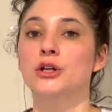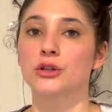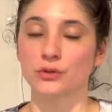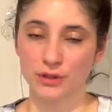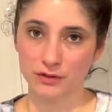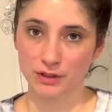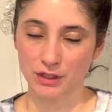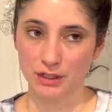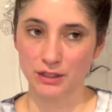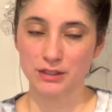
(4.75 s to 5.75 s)
Three of the
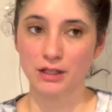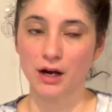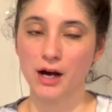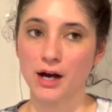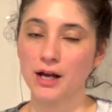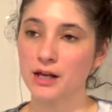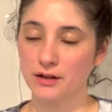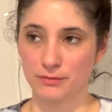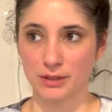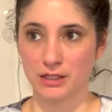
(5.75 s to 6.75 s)
things I
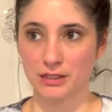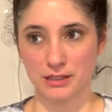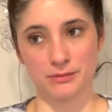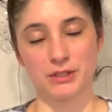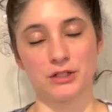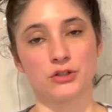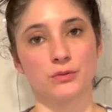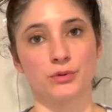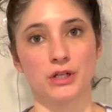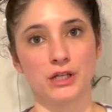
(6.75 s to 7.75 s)
have been attempting to
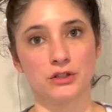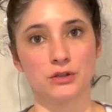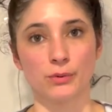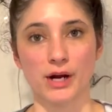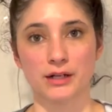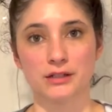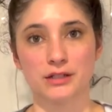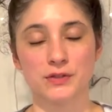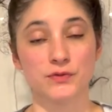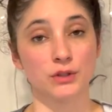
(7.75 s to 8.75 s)
put into
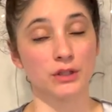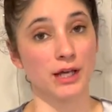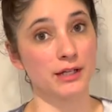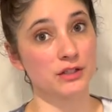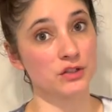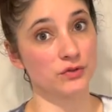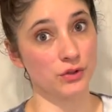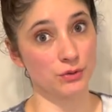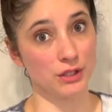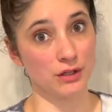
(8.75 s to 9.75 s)
practice for the last
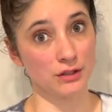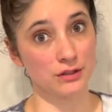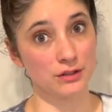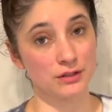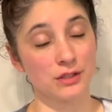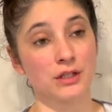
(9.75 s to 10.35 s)
few years.